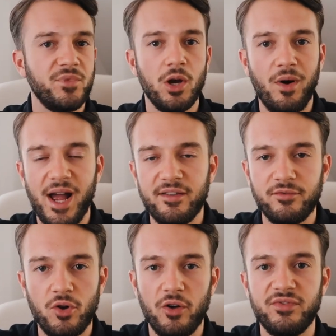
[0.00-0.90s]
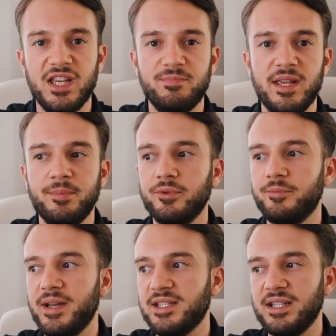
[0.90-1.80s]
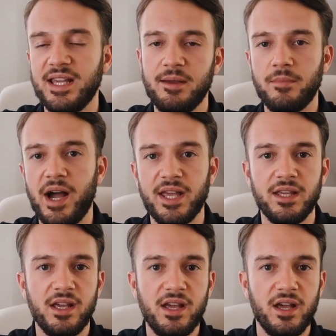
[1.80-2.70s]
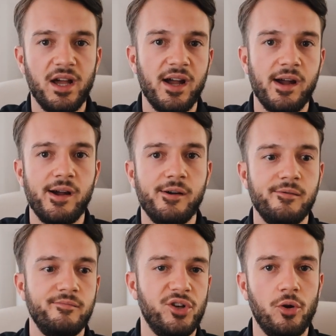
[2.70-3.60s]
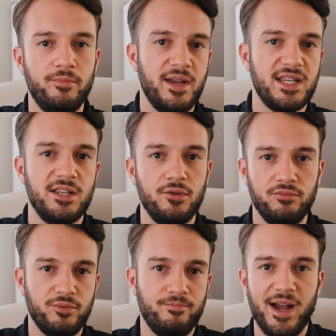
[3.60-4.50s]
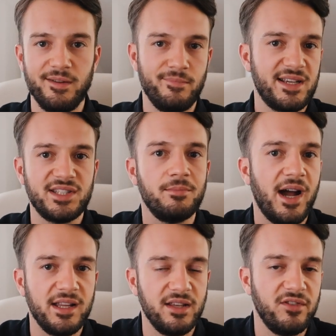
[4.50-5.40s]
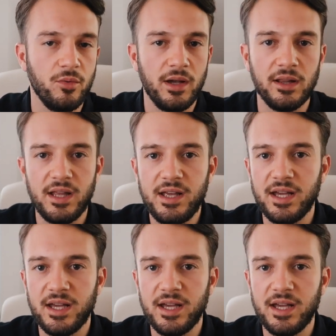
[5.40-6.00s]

know, I've got these people basically in my you know, basically my mastermind, if you will,